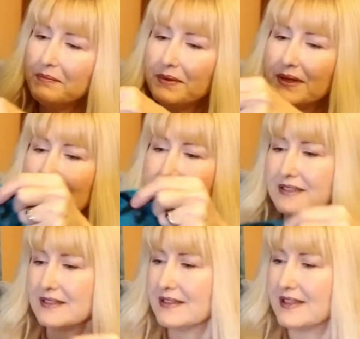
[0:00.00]

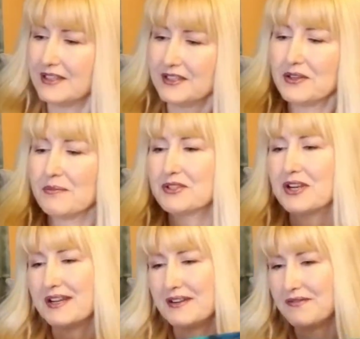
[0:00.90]
but they do. I'm
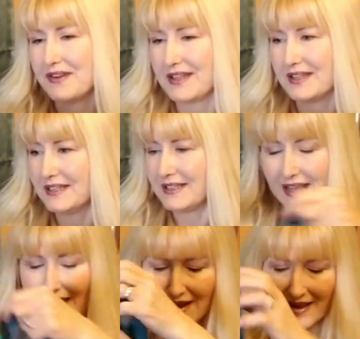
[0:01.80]
trying to find the
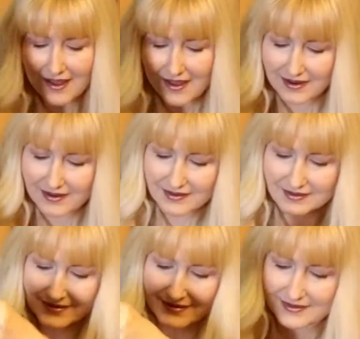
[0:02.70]
tag.
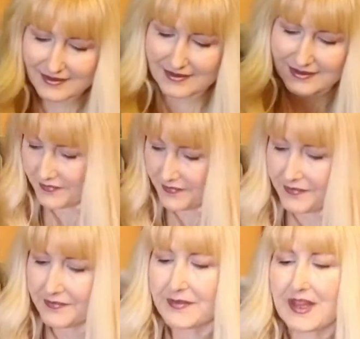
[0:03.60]

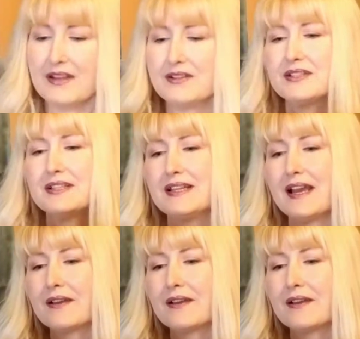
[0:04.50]
Here's the tag.